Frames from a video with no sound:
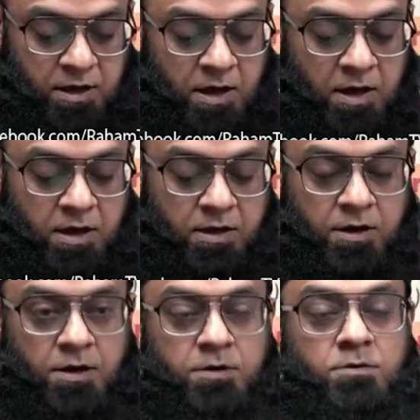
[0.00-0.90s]
the uh,
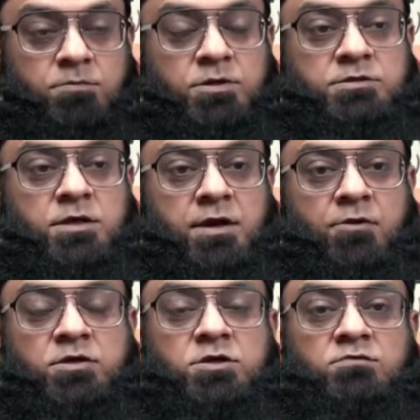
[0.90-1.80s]
uh is the
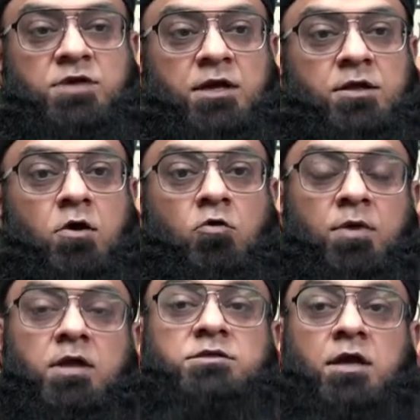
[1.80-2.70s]
narration of Sayyidina
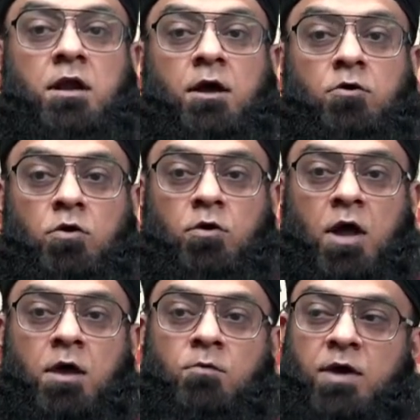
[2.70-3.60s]
Umar anhu
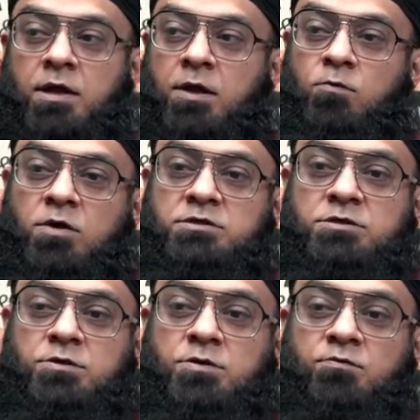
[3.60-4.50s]
when he once
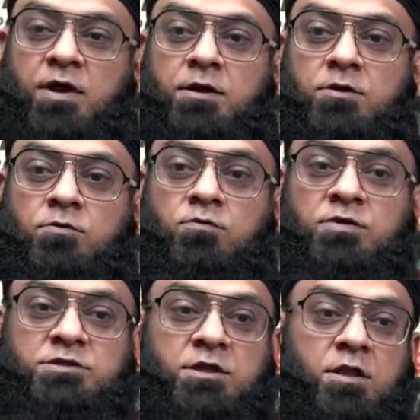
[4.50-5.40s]
uh, went to
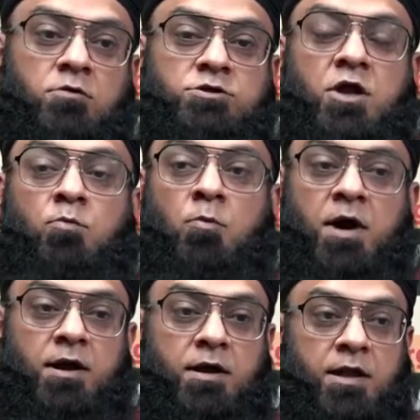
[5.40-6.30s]
visit the Hujra
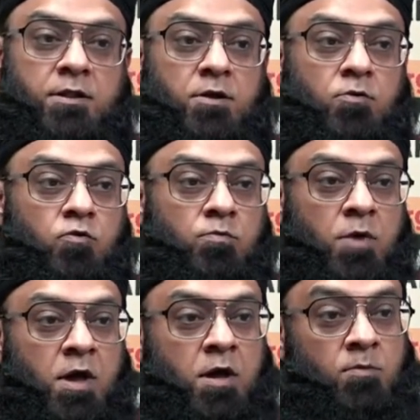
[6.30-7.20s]
Mubarak and the
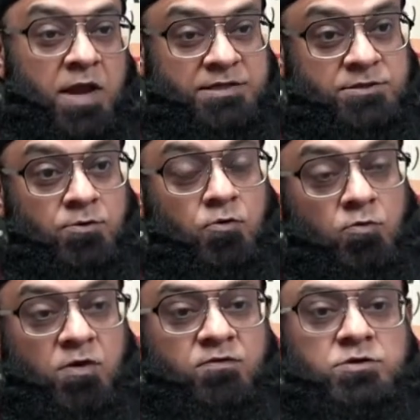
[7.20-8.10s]
room blessed
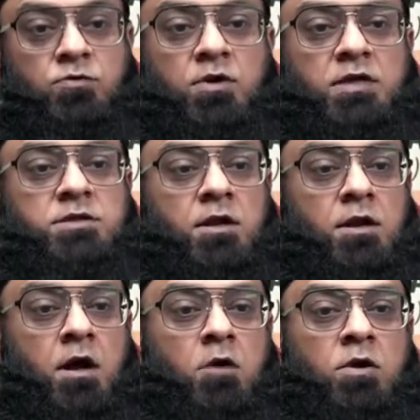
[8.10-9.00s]
room of Rasulullah
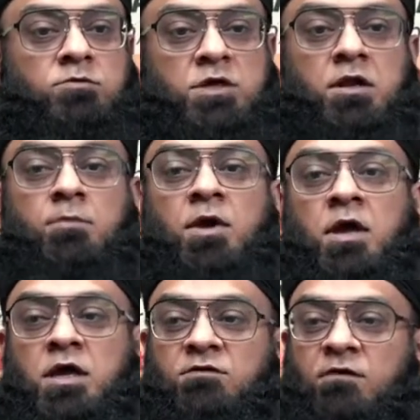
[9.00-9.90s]
sallallahu alaihi wasallam
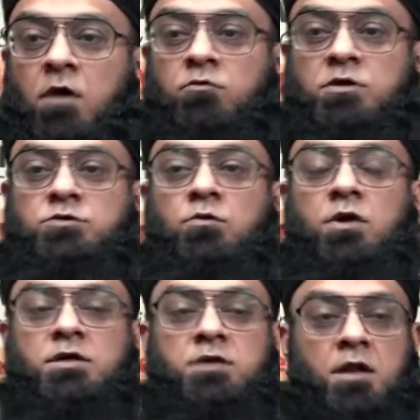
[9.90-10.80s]
he found
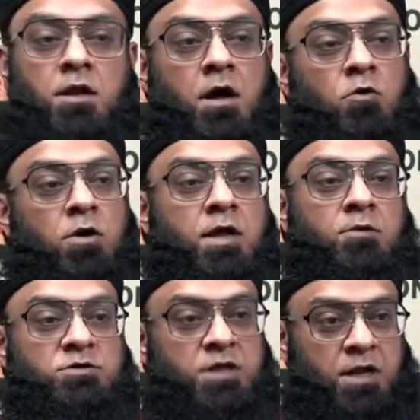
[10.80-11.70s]
Rasulullah sallallahu
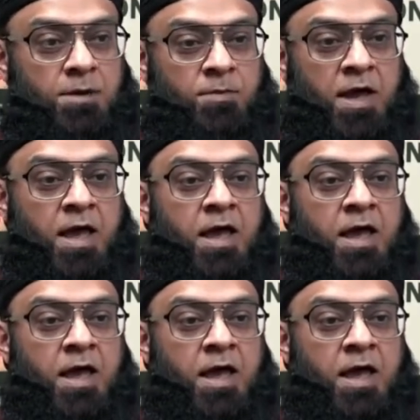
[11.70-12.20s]
alaihi wasallam